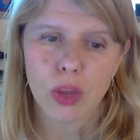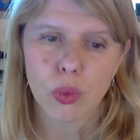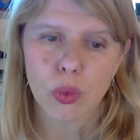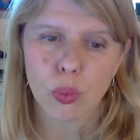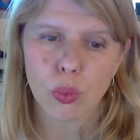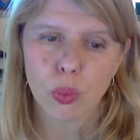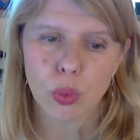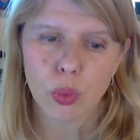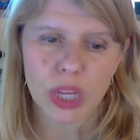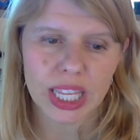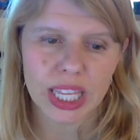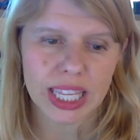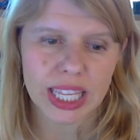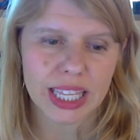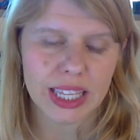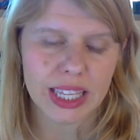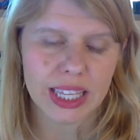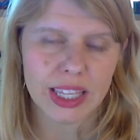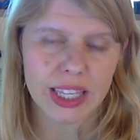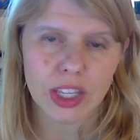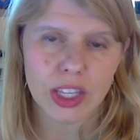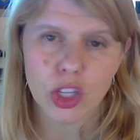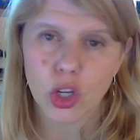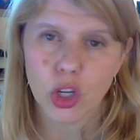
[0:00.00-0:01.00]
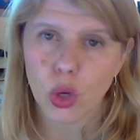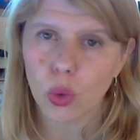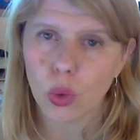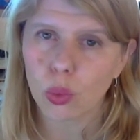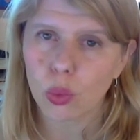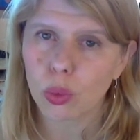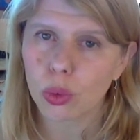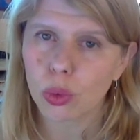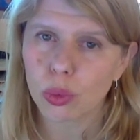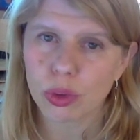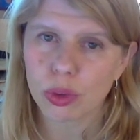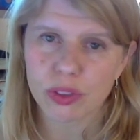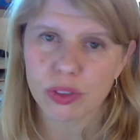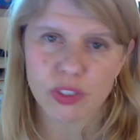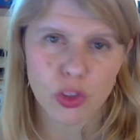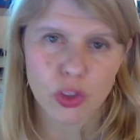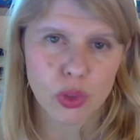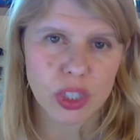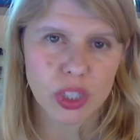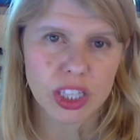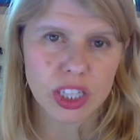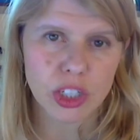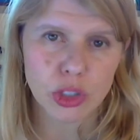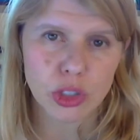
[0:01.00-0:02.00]
We will review
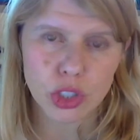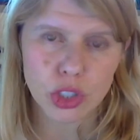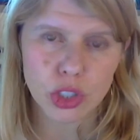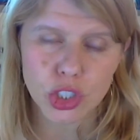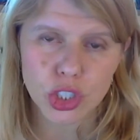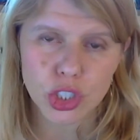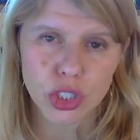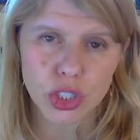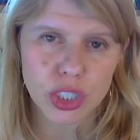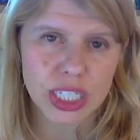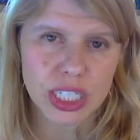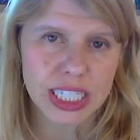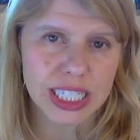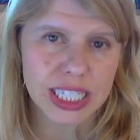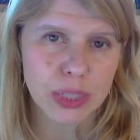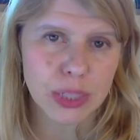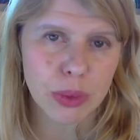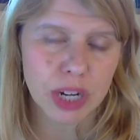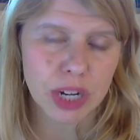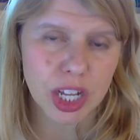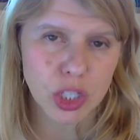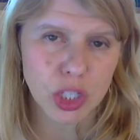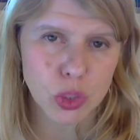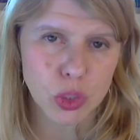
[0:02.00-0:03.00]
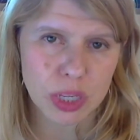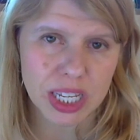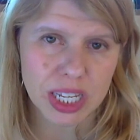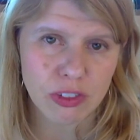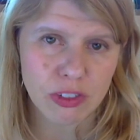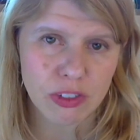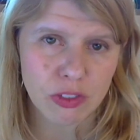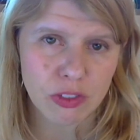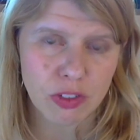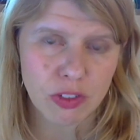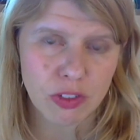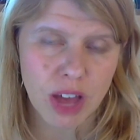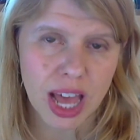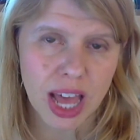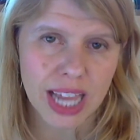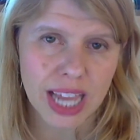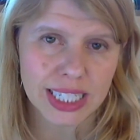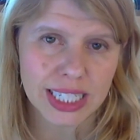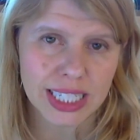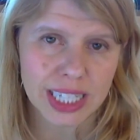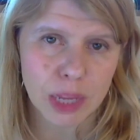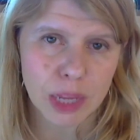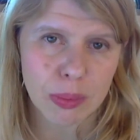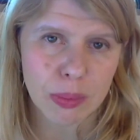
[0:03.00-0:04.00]
the literature to see what else we can
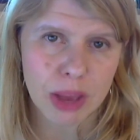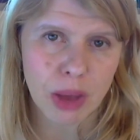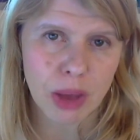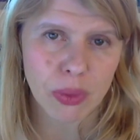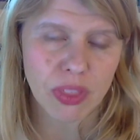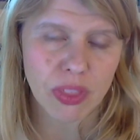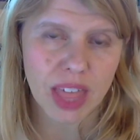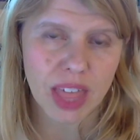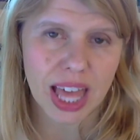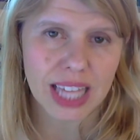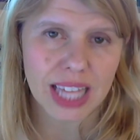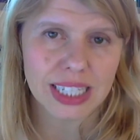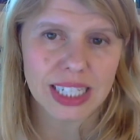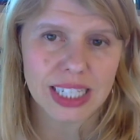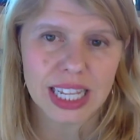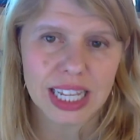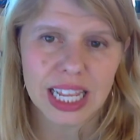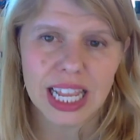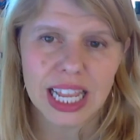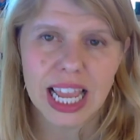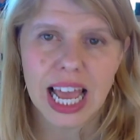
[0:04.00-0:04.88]
find about that.